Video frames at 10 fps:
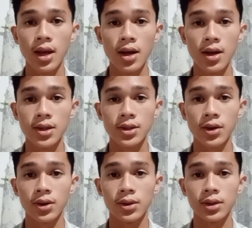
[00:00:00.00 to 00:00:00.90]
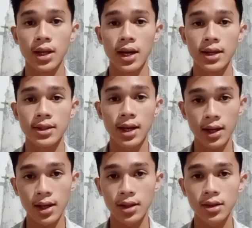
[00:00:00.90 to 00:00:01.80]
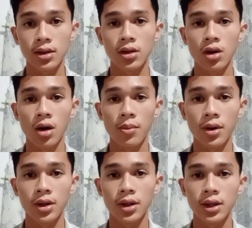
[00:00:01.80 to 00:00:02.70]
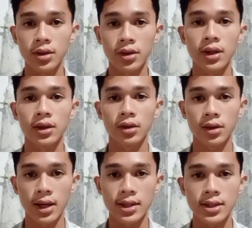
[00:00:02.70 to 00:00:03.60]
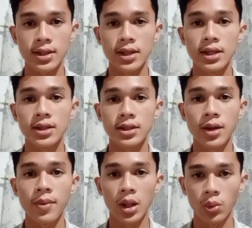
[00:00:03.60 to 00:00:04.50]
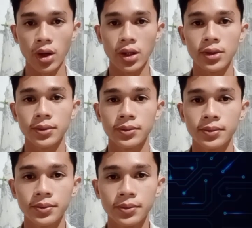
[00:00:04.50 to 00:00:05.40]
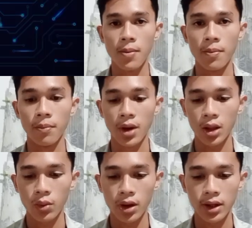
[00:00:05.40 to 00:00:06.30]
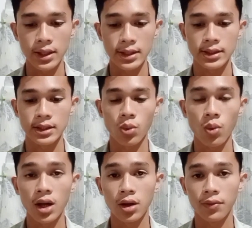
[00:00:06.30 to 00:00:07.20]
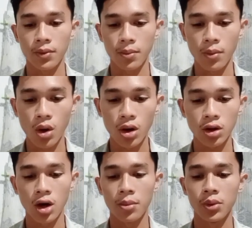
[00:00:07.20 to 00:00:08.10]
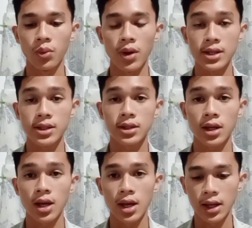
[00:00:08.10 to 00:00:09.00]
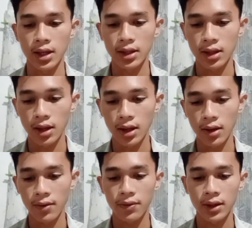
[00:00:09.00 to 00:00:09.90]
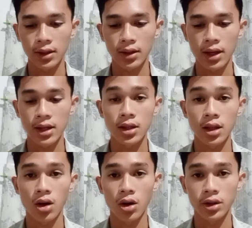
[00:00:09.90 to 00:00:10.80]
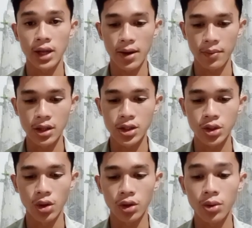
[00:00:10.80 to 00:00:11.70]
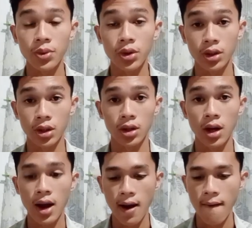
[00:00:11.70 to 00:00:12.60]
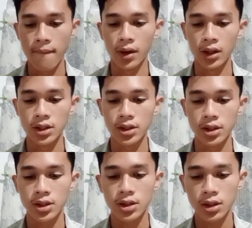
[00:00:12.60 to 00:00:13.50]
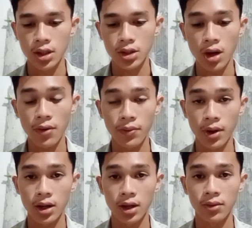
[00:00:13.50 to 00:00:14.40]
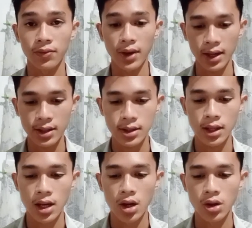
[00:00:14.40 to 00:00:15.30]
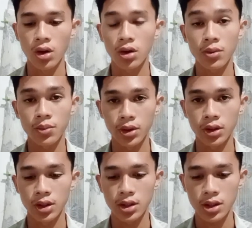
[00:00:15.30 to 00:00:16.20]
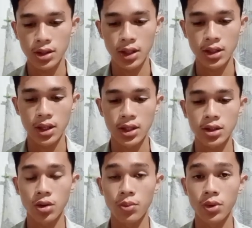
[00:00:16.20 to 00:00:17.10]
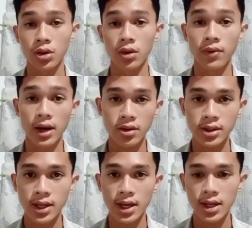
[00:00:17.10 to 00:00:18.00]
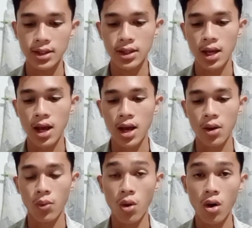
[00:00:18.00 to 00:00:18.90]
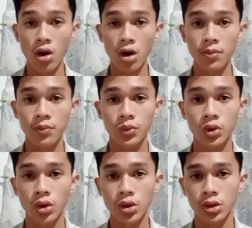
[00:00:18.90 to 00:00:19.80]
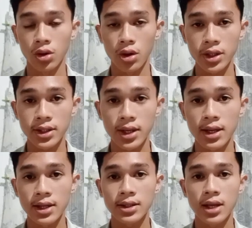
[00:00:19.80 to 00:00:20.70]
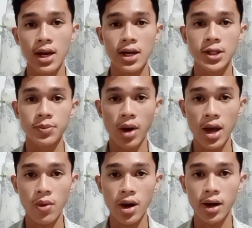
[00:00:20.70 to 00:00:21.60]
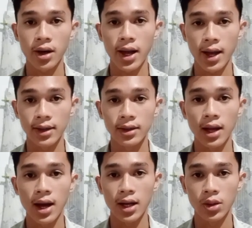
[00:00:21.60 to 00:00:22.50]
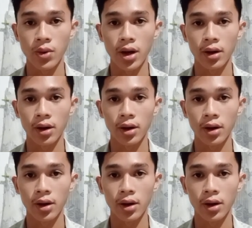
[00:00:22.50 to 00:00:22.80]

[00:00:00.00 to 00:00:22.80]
So, the second common internet threats is the malware. Malware is one of more common ways in infiltrate or damage your computer. Malicious software infects your computer, such as computer viruses, worm, Trojan horses, spyware, and adware.